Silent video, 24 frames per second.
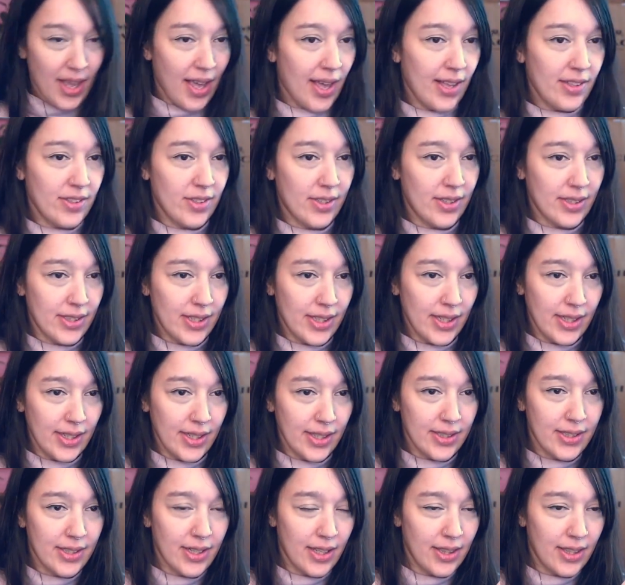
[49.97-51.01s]
As you can see,
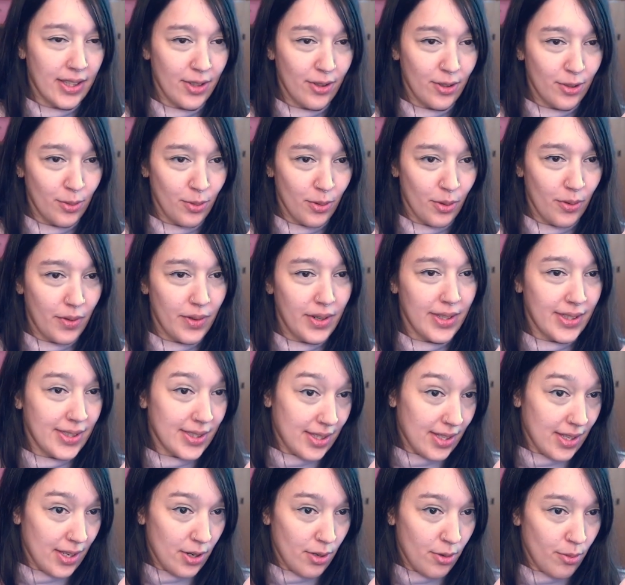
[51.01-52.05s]
it's not the old Rowan, it's
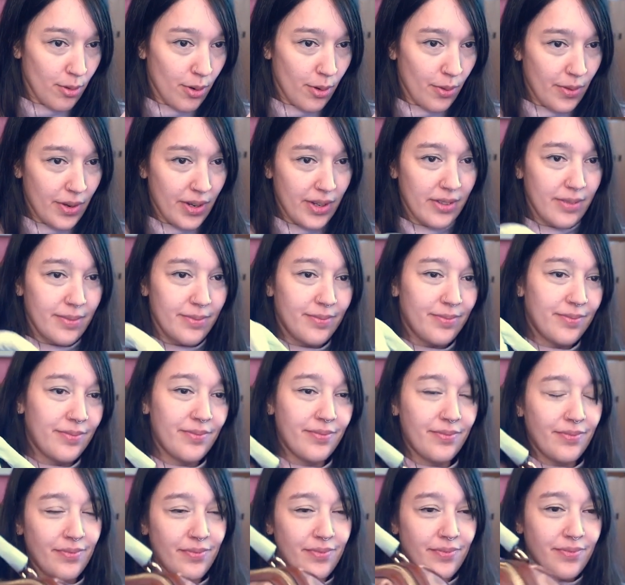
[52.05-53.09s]
the new Rowan.
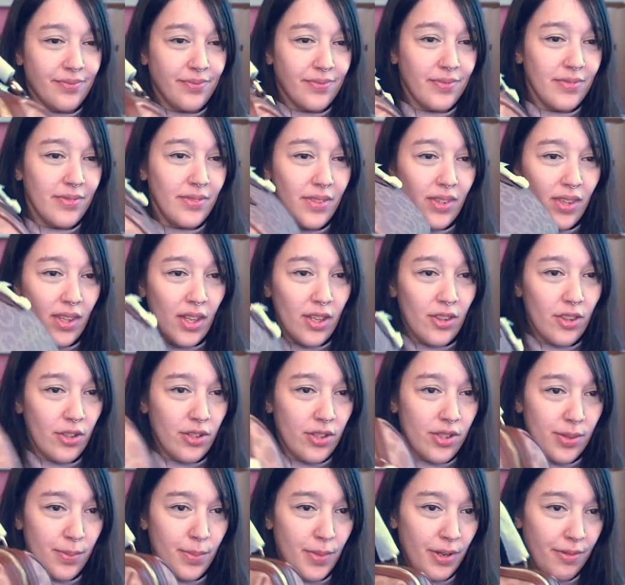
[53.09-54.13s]
There's
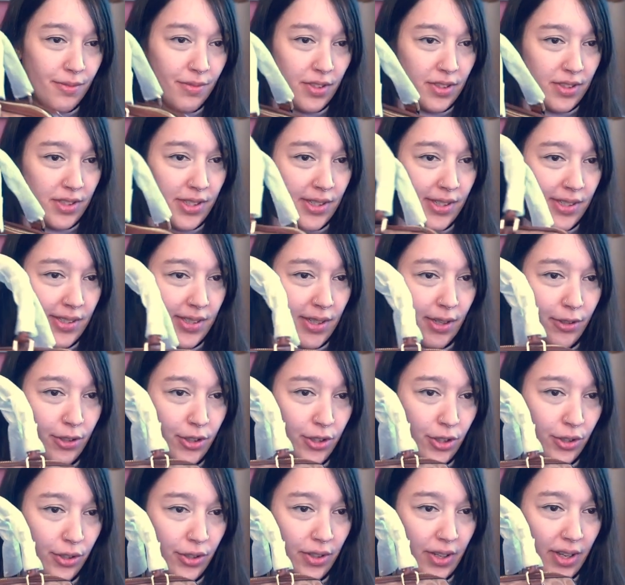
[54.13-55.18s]
some differences I'll
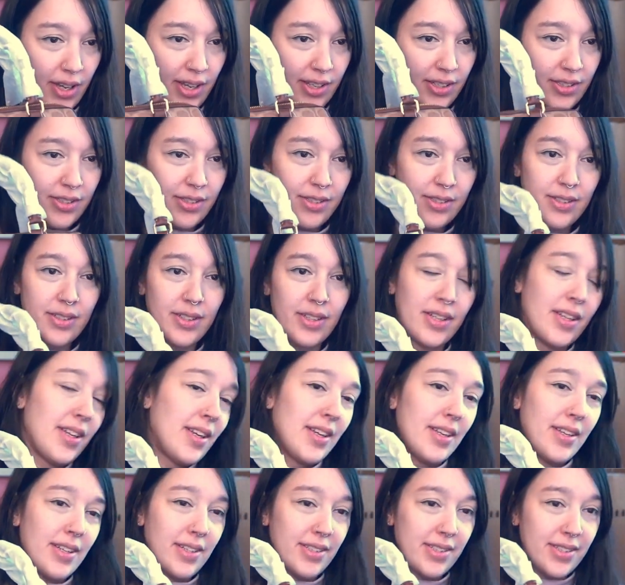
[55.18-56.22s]
show you guys
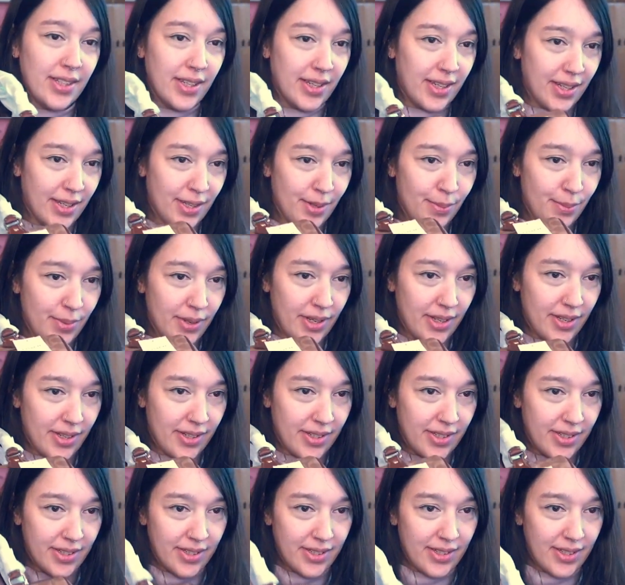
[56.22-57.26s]
in a second,
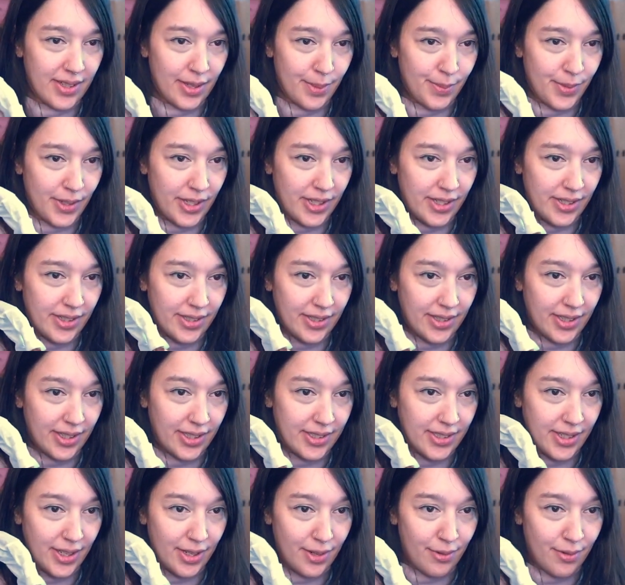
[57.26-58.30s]
but let me get
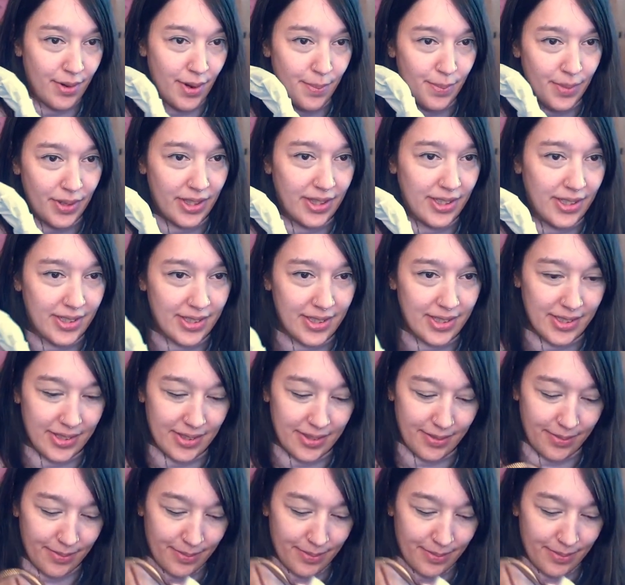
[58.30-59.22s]
to unwrapping this.